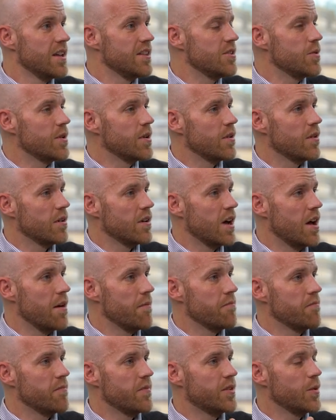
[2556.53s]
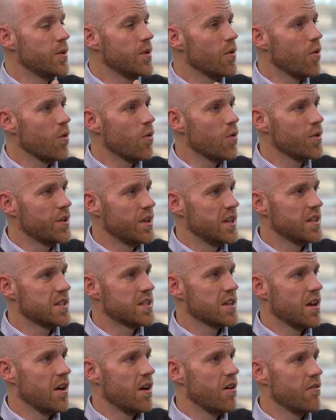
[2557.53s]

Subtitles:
doing audits